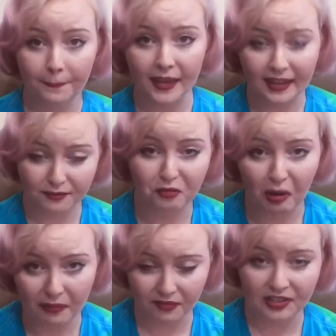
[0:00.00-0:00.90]
get
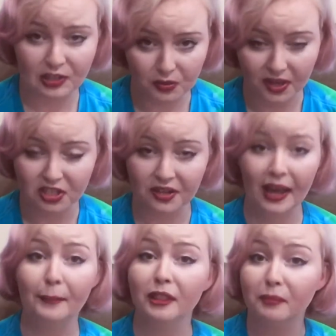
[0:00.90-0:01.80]
informed of your situation and
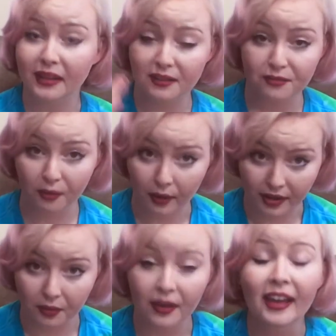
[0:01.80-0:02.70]
come to the meeting for
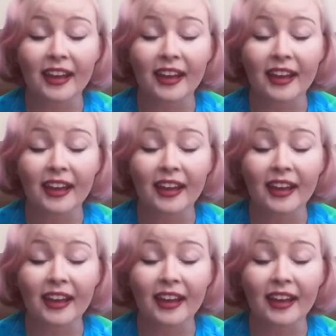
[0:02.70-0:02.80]
you.